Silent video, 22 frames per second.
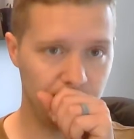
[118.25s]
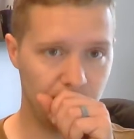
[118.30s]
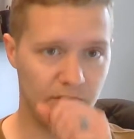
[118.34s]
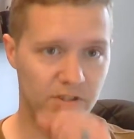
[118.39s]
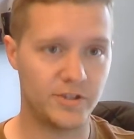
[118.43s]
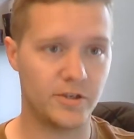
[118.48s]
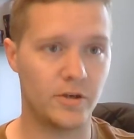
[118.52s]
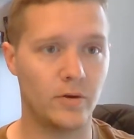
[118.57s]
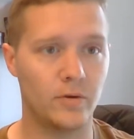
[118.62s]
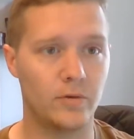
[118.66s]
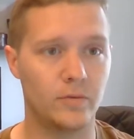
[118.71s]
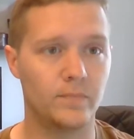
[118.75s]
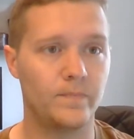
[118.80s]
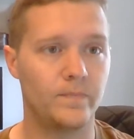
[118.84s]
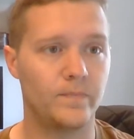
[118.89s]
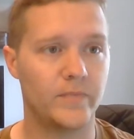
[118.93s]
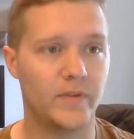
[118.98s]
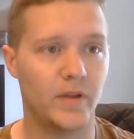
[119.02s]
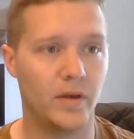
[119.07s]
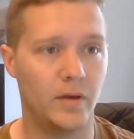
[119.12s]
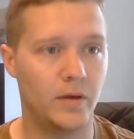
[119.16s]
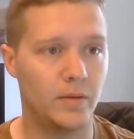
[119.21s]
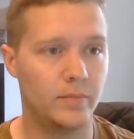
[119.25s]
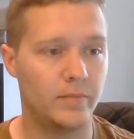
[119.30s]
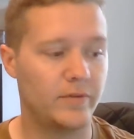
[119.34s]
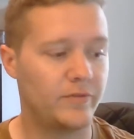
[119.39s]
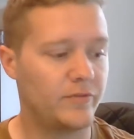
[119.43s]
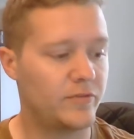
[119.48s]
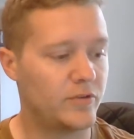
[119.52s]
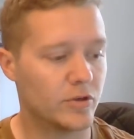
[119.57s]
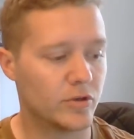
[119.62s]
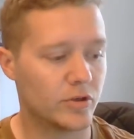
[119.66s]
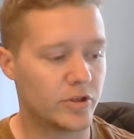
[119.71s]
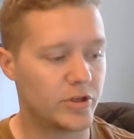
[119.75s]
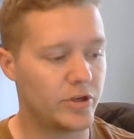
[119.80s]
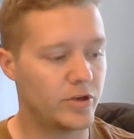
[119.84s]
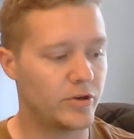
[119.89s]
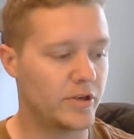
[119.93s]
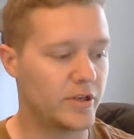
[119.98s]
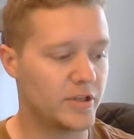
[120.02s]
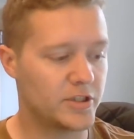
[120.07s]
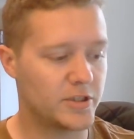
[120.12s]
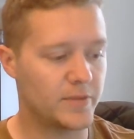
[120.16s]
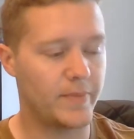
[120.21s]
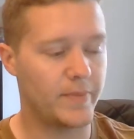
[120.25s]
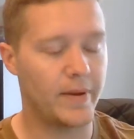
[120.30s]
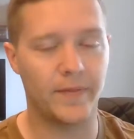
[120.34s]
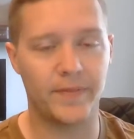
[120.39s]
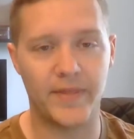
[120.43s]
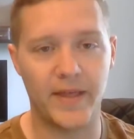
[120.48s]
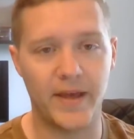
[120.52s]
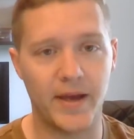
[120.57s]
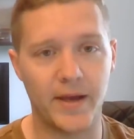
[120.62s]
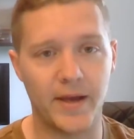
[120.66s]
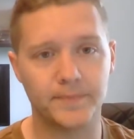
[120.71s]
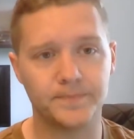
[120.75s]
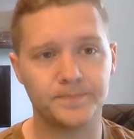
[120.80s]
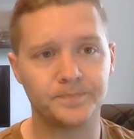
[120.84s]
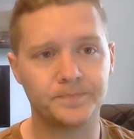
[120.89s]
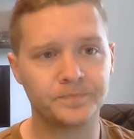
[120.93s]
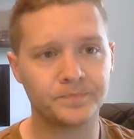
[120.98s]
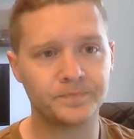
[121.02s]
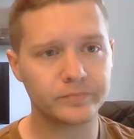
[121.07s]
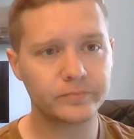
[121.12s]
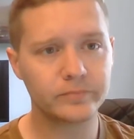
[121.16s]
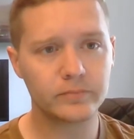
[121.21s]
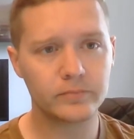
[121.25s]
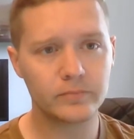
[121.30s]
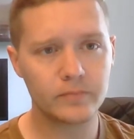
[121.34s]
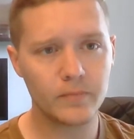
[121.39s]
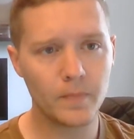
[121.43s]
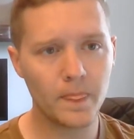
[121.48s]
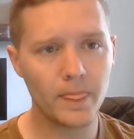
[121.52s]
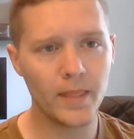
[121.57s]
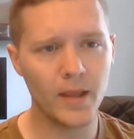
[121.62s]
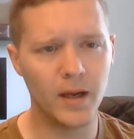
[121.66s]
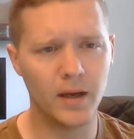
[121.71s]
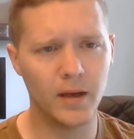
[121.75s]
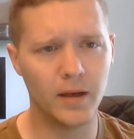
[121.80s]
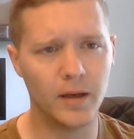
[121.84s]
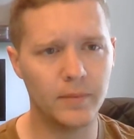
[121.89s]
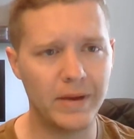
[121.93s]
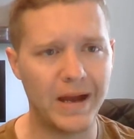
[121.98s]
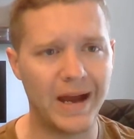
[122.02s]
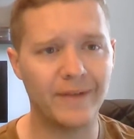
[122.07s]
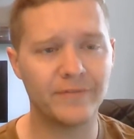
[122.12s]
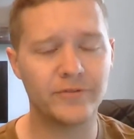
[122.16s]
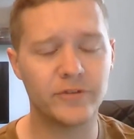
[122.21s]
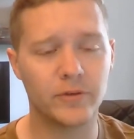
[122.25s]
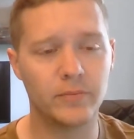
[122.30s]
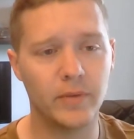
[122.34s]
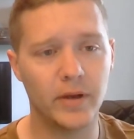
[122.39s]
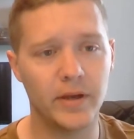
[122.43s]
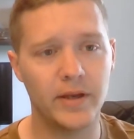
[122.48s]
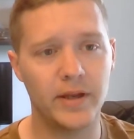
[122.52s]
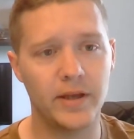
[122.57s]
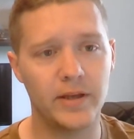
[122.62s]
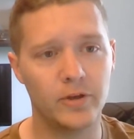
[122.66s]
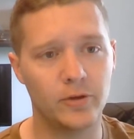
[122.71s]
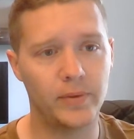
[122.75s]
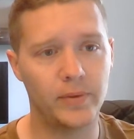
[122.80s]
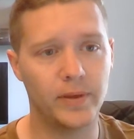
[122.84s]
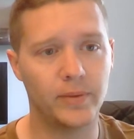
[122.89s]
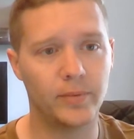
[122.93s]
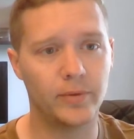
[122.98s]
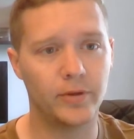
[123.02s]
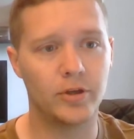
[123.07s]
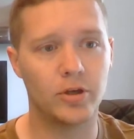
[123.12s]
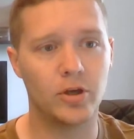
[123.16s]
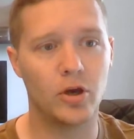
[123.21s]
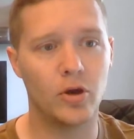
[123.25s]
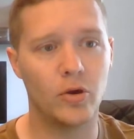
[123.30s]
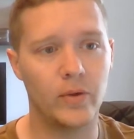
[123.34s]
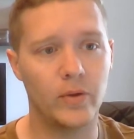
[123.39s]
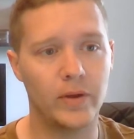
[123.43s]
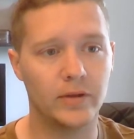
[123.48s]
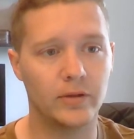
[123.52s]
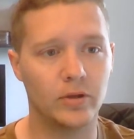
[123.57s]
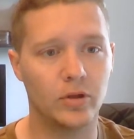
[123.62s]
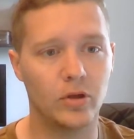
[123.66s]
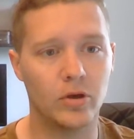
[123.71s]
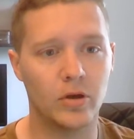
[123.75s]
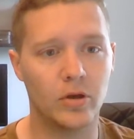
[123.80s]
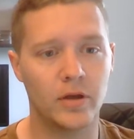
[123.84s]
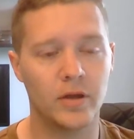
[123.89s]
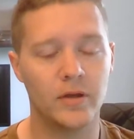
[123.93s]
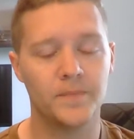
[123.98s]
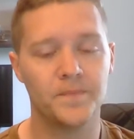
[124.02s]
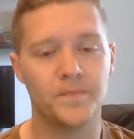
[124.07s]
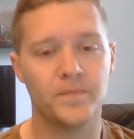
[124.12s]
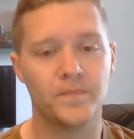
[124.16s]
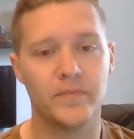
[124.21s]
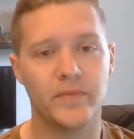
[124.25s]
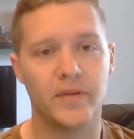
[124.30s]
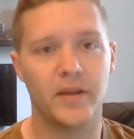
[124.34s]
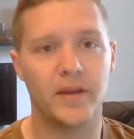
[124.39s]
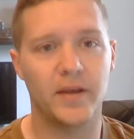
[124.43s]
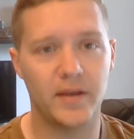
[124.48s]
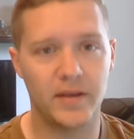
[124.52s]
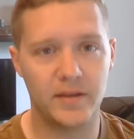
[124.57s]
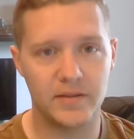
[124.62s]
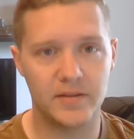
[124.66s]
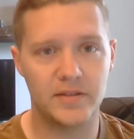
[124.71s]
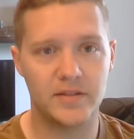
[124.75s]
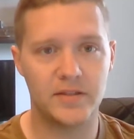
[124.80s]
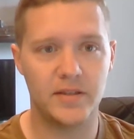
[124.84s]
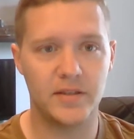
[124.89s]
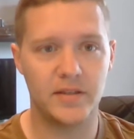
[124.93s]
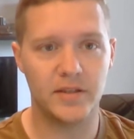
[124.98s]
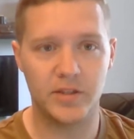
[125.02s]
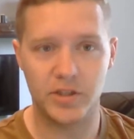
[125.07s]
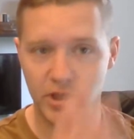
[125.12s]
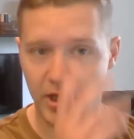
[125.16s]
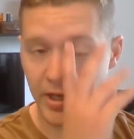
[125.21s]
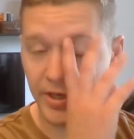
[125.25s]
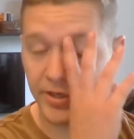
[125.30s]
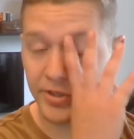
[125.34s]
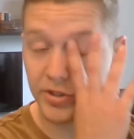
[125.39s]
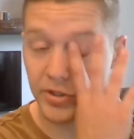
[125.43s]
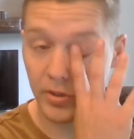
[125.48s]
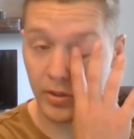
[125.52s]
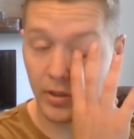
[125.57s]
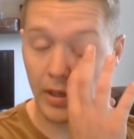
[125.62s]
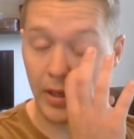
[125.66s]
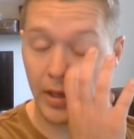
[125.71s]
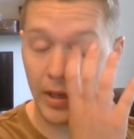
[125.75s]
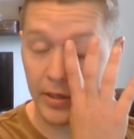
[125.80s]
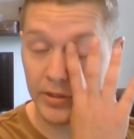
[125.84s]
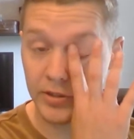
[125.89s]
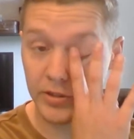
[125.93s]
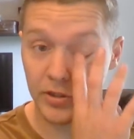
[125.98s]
So if you're curious about that, after Monday, be able to go and look and see the change. Okay.